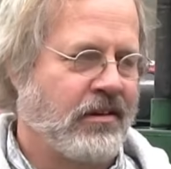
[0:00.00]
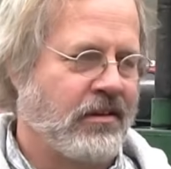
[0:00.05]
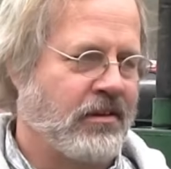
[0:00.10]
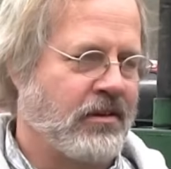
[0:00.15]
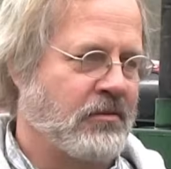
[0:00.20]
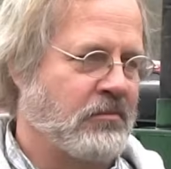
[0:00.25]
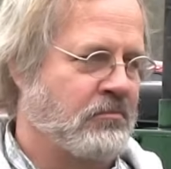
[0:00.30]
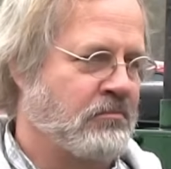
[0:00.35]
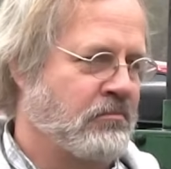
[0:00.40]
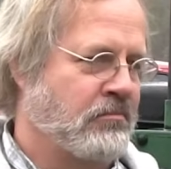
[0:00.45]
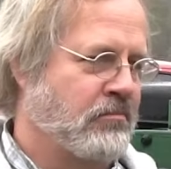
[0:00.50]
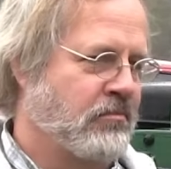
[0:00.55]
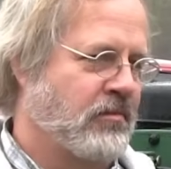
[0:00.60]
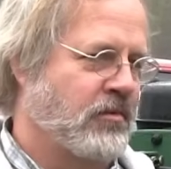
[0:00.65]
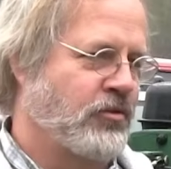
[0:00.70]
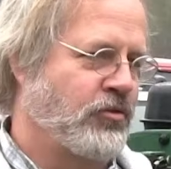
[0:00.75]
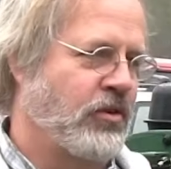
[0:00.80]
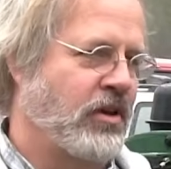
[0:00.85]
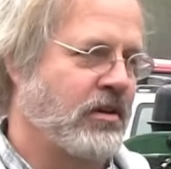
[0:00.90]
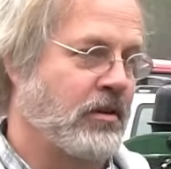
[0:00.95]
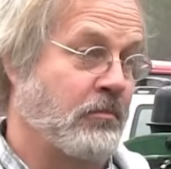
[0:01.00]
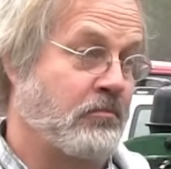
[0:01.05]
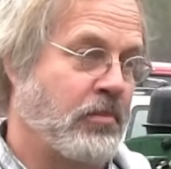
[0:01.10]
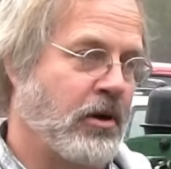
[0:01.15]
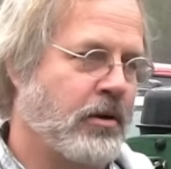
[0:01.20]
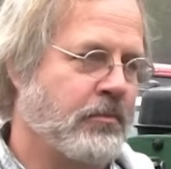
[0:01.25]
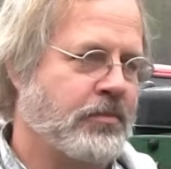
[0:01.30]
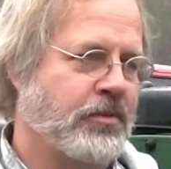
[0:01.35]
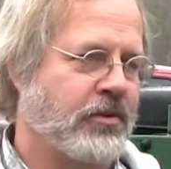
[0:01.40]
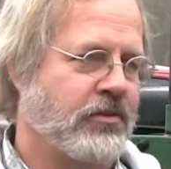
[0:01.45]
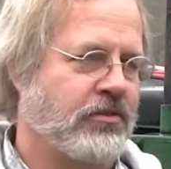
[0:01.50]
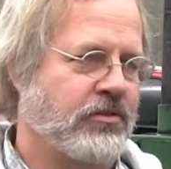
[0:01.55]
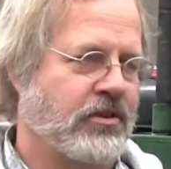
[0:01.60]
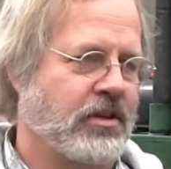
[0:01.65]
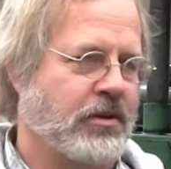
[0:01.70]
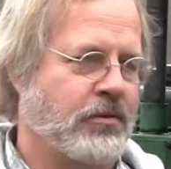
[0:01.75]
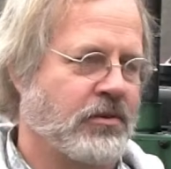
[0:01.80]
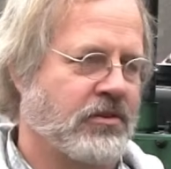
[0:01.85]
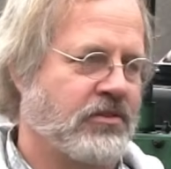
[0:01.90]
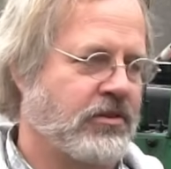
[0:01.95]
Um, trying to pump those
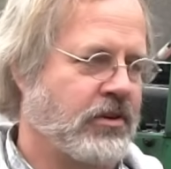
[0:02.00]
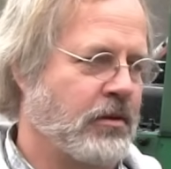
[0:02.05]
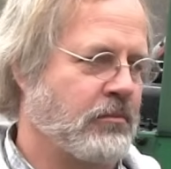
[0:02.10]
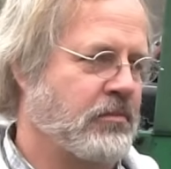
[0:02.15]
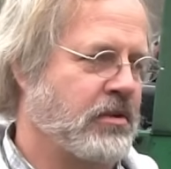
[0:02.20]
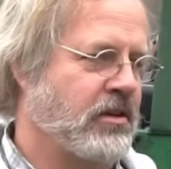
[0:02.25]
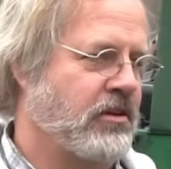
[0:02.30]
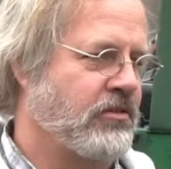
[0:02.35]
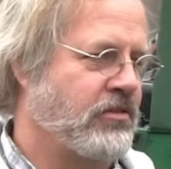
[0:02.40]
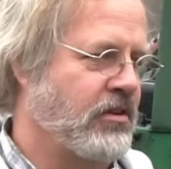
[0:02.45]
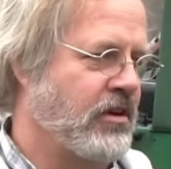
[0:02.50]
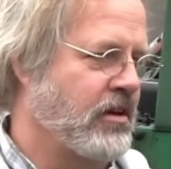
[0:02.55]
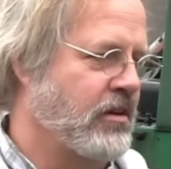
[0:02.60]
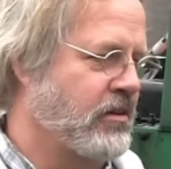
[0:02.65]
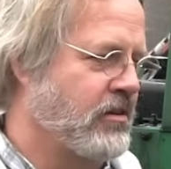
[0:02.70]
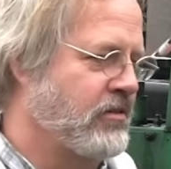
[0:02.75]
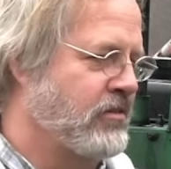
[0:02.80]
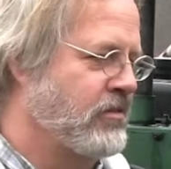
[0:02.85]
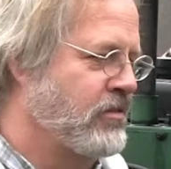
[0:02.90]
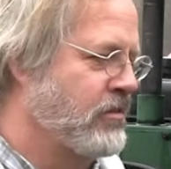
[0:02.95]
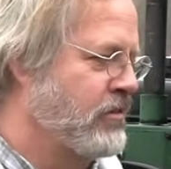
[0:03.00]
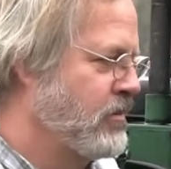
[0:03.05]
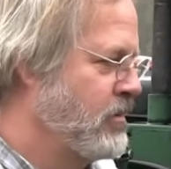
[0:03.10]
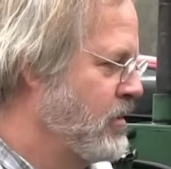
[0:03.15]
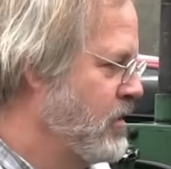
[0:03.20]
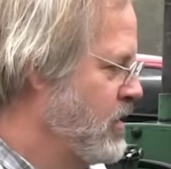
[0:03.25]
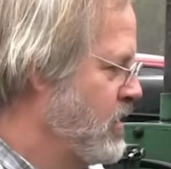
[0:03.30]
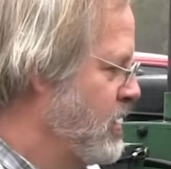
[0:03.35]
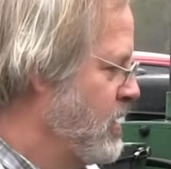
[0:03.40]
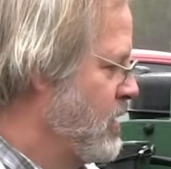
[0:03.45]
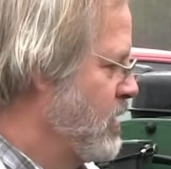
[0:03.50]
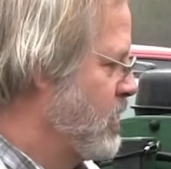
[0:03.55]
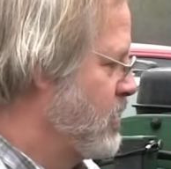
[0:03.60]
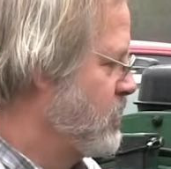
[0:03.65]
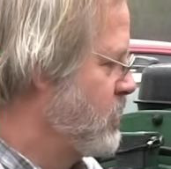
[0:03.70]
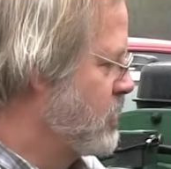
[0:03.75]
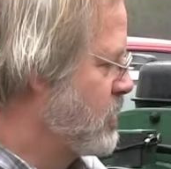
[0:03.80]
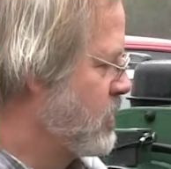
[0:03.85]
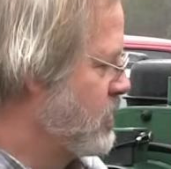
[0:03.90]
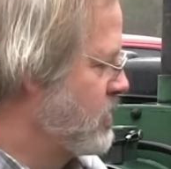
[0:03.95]
liquids can be a challenge,
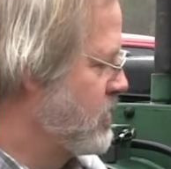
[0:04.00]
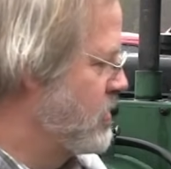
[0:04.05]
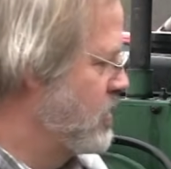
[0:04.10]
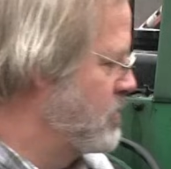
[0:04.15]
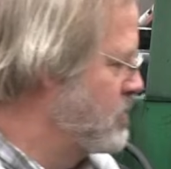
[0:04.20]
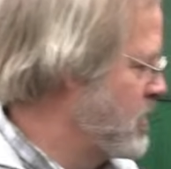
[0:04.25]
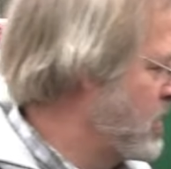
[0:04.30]
as you can see